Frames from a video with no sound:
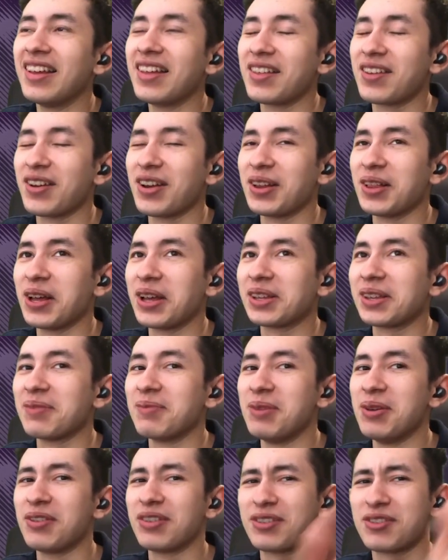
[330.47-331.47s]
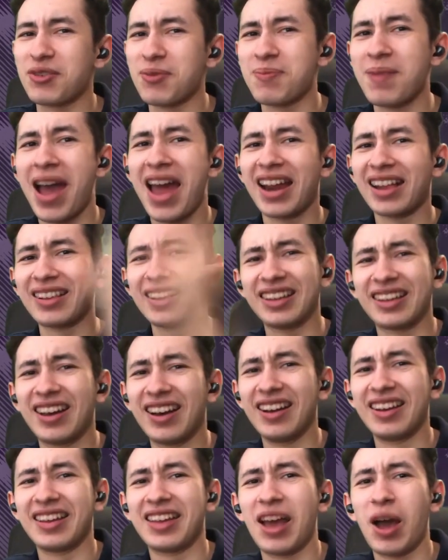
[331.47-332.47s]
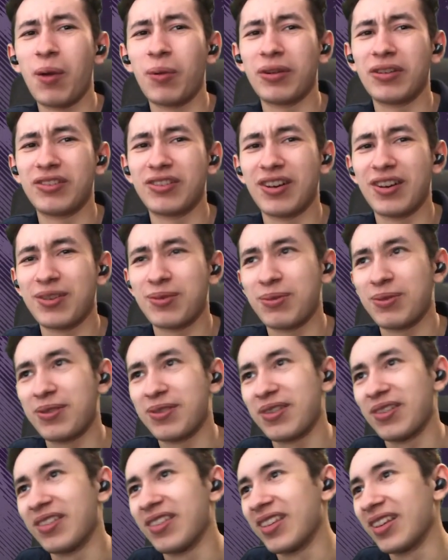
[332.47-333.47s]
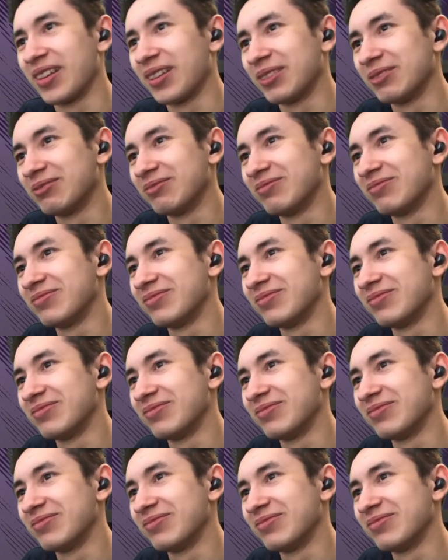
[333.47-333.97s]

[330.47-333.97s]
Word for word: Sorry, I like the music dramatically cutting out when Joshua shows up.